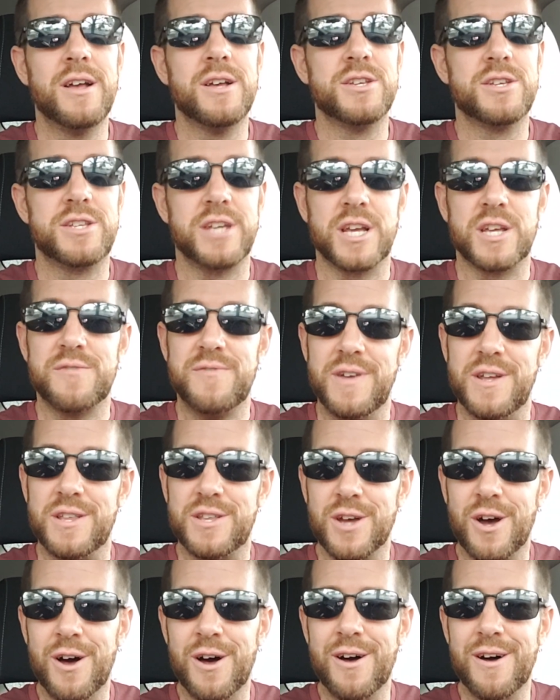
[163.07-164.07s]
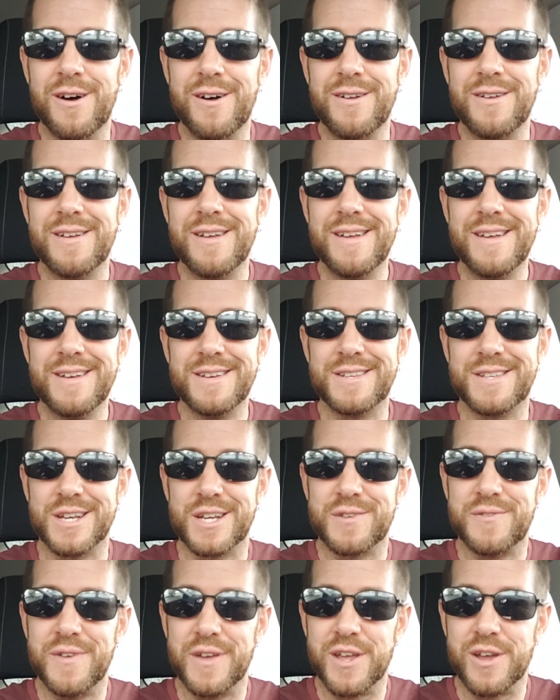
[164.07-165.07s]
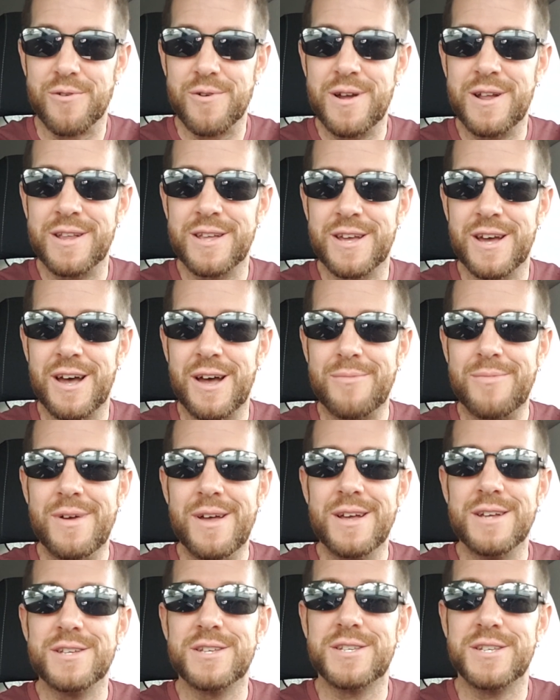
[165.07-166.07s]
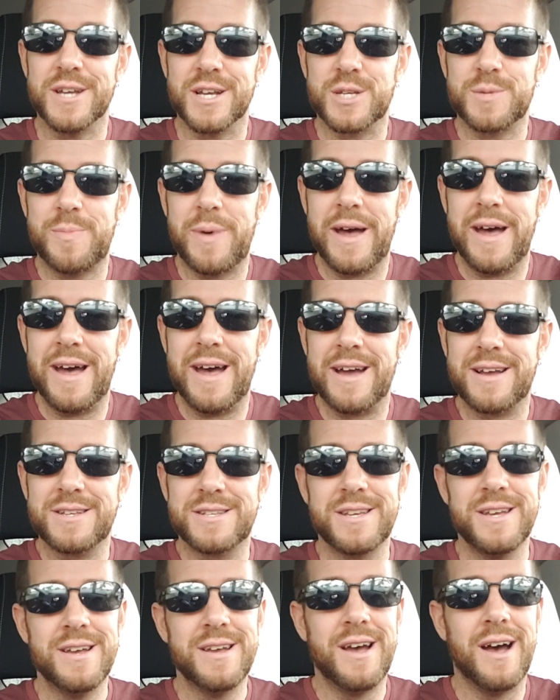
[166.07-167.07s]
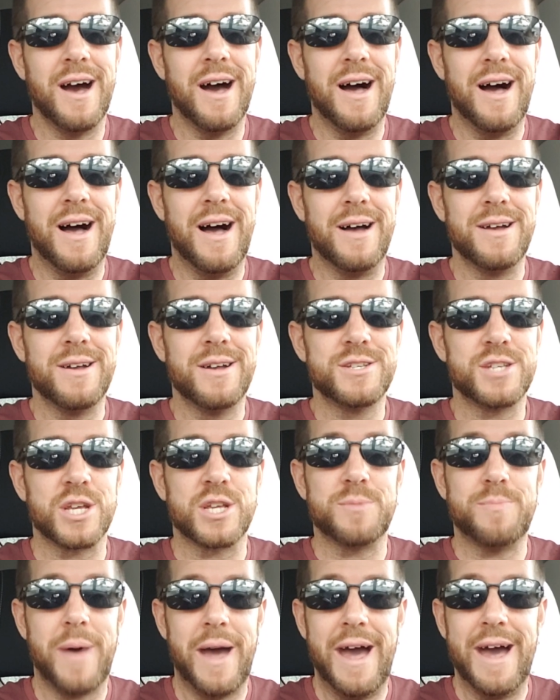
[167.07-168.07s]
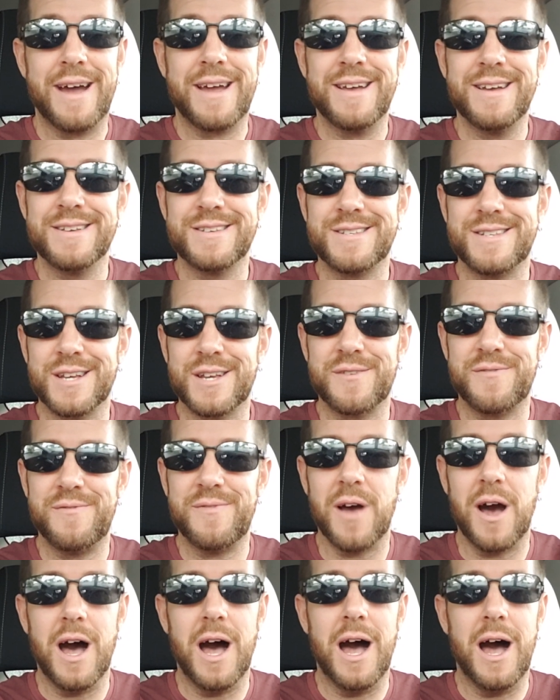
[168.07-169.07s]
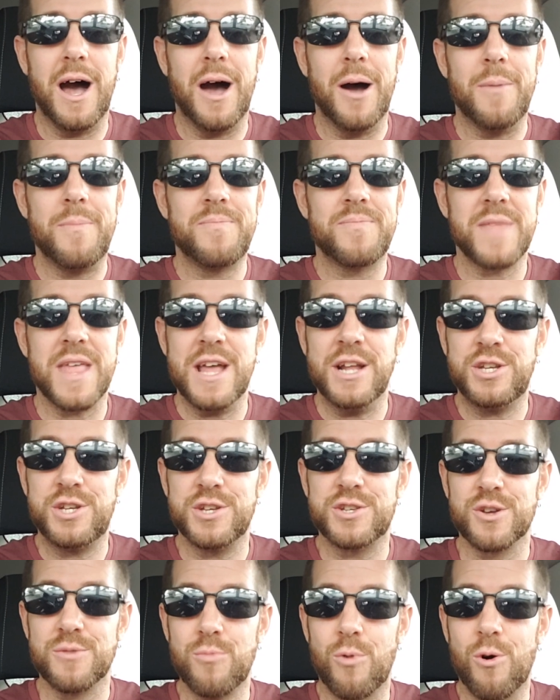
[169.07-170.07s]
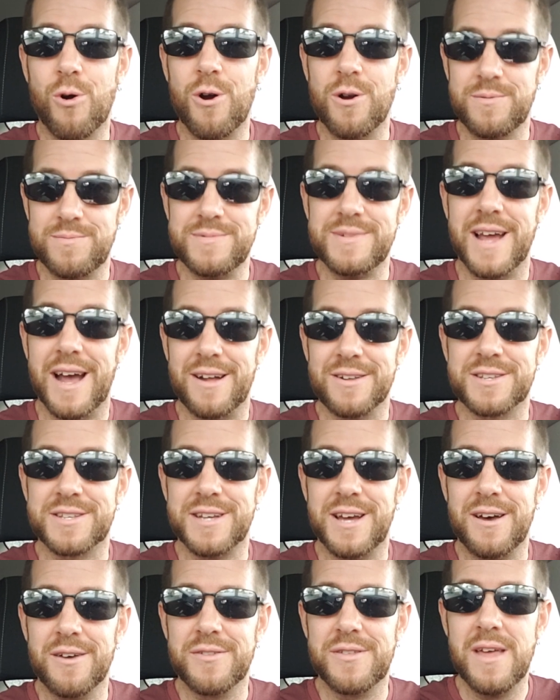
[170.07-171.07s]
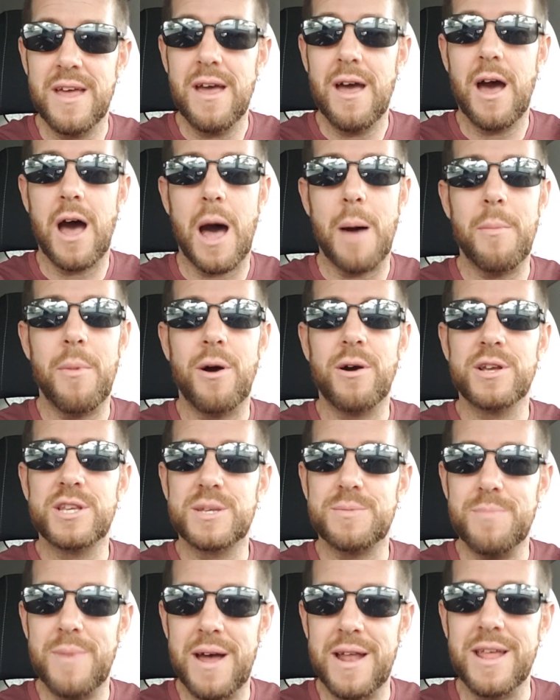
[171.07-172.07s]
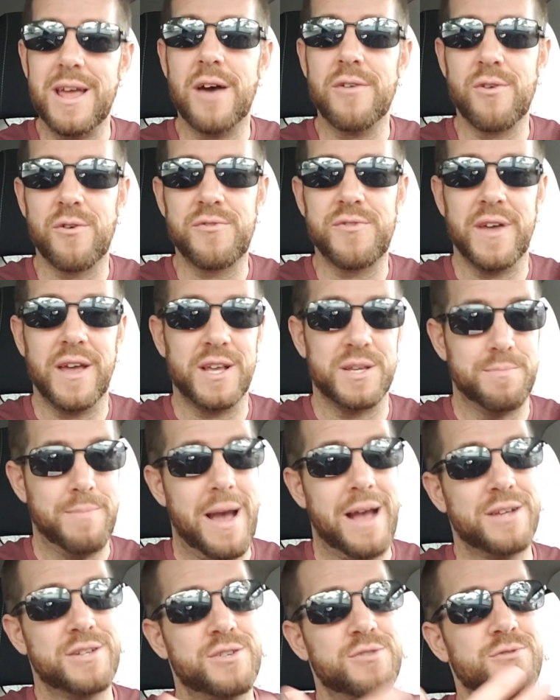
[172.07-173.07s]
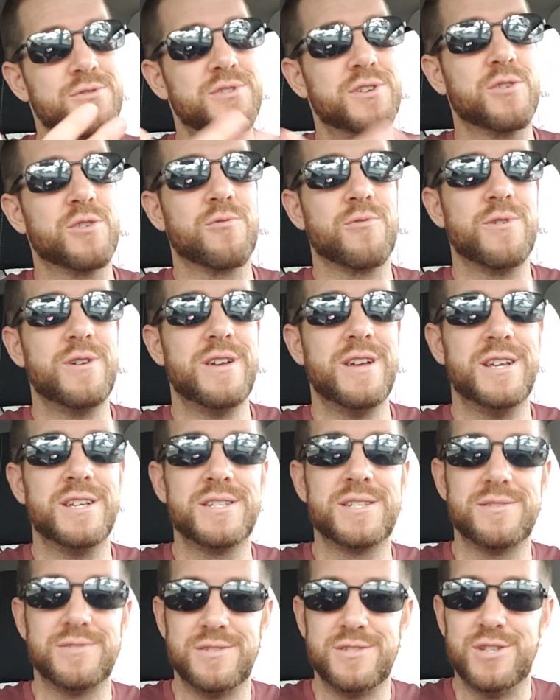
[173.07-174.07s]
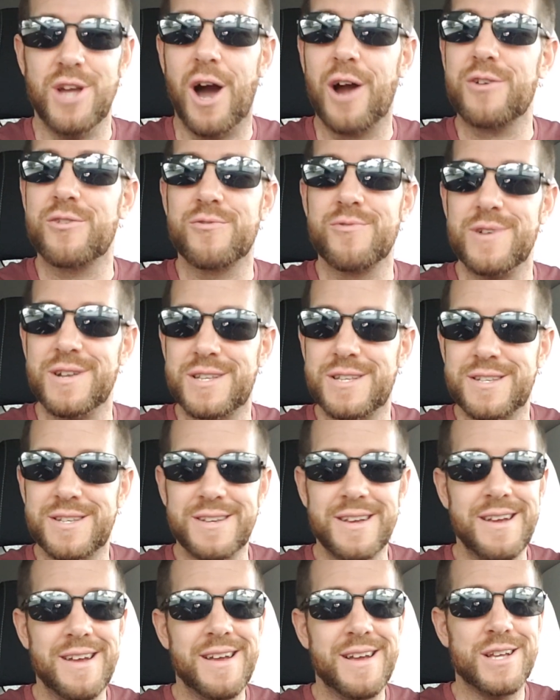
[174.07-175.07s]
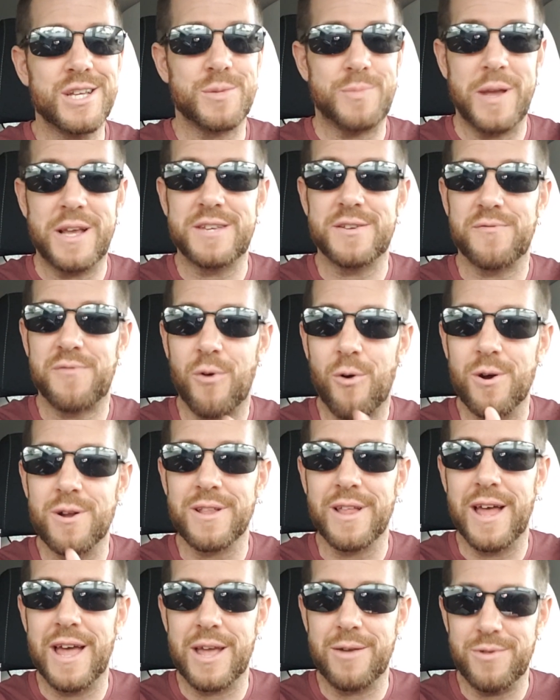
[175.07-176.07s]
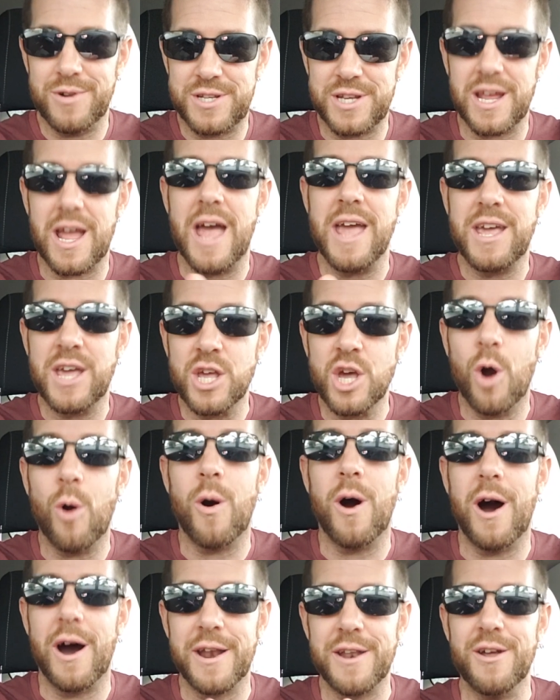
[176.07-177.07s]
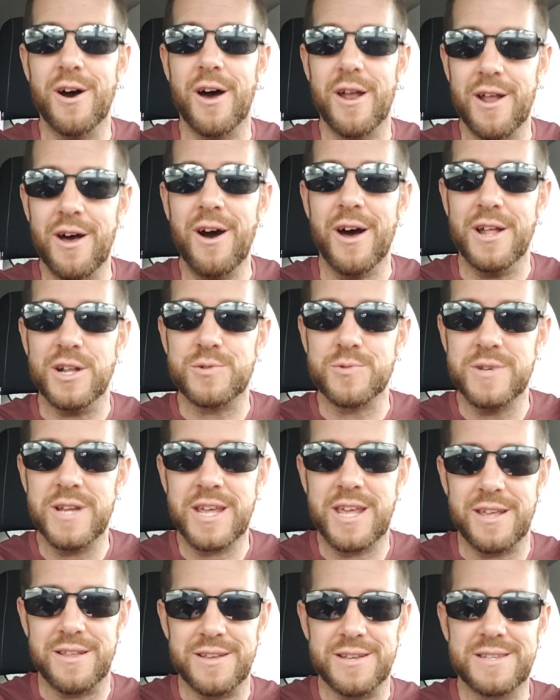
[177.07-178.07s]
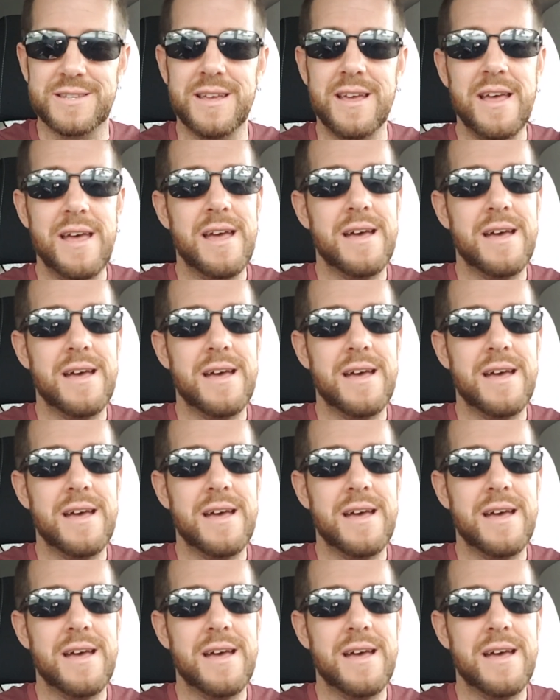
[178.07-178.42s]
6 feet tall, six-figure income, six packs, six inches or more down south, amongst many other things. Master's degrees, doctorates, speaks a foreign language. It can go on and on and on. It's ridiculous.